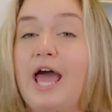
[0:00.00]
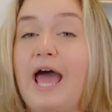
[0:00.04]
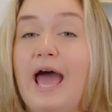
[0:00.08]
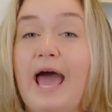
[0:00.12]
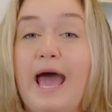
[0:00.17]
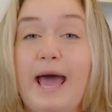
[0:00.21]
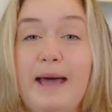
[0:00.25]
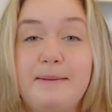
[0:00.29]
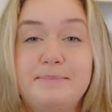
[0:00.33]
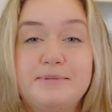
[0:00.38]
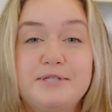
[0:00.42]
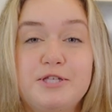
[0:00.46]

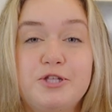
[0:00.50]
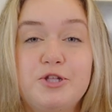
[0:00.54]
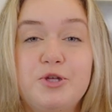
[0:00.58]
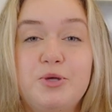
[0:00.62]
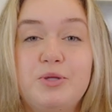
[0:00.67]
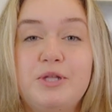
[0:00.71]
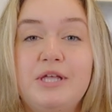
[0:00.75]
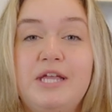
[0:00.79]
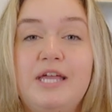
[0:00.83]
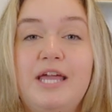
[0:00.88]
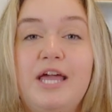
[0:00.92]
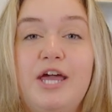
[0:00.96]

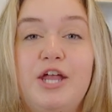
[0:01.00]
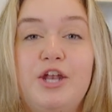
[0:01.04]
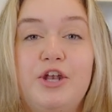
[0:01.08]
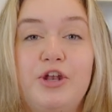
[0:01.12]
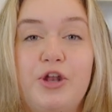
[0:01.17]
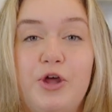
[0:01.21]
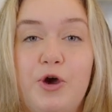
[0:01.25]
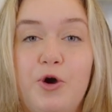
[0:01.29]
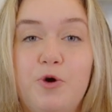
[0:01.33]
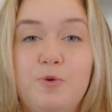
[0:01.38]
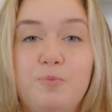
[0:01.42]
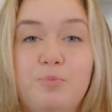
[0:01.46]
absolutely
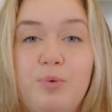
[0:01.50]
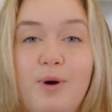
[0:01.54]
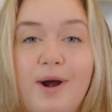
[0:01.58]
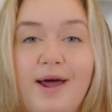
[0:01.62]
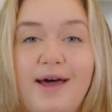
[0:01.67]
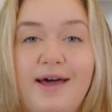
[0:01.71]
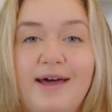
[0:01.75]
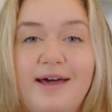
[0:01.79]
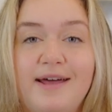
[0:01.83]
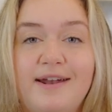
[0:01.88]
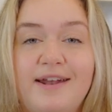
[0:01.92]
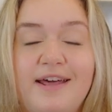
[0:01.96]
no
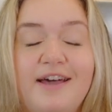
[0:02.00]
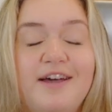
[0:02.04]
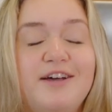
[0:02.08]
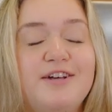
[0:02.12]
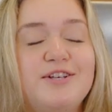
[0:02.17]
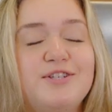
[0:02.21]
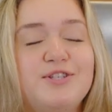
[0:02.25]
bread,